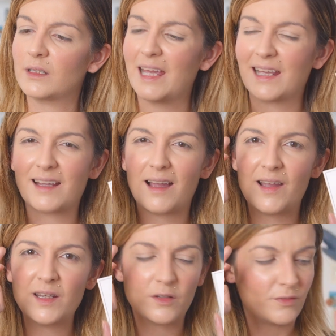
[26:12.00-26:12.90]
It
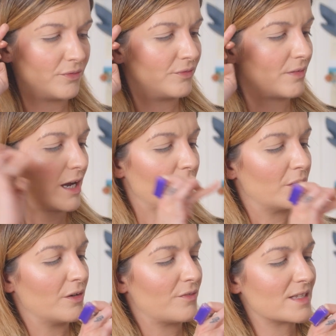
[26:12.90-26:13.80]
kind of, I don't
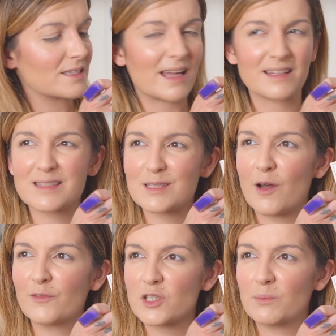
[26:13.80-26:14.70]
know if it's that
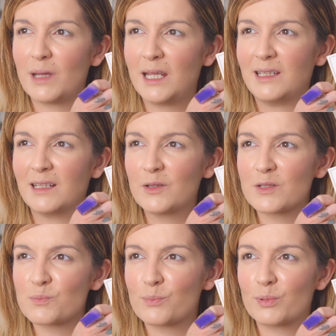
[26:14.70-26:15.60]
soft champagne-y. It
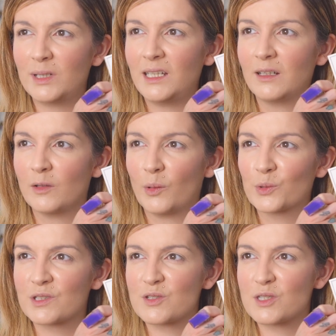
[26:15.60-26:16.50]
looks pretty
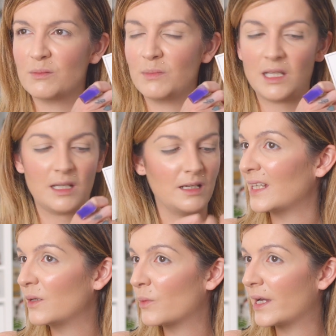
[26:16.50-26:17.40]
golden to me.
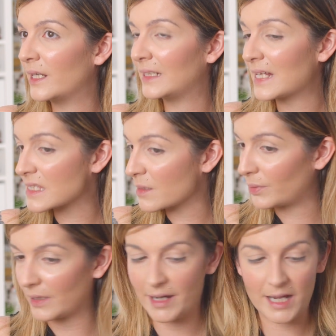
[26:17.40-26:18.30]
Anyway, let's
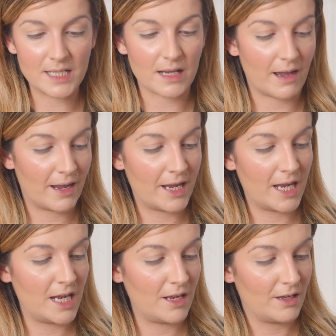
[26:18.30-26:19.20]
apply it.
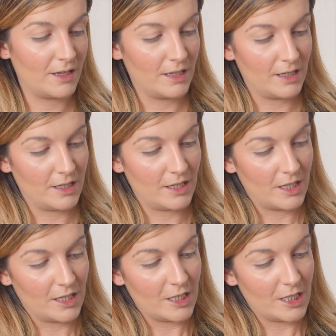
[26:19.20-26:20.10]
I
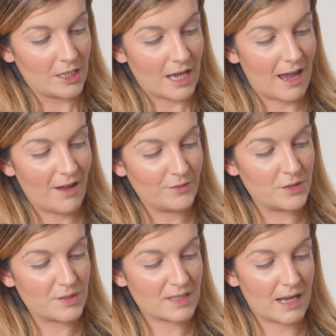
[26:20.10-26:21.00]
have
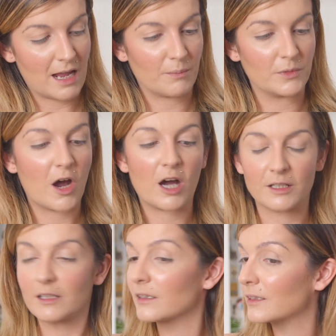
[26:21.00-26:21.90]
to say I'm
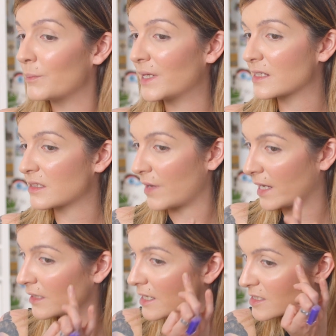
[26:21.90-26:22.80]
not the biggest
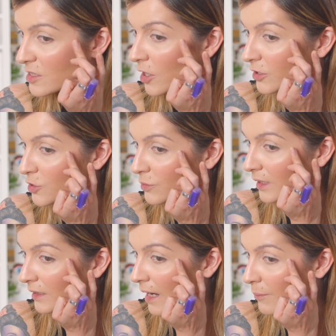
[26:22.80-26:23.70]
fan. It's not
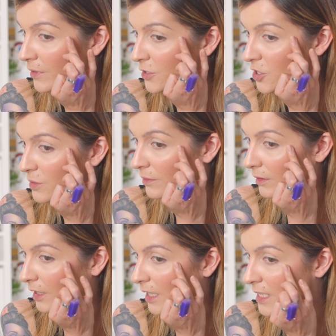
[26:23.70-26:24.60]
doing that much.
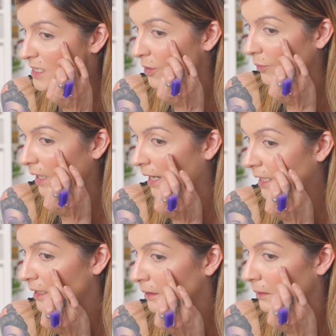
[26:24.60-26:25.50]
It's okay.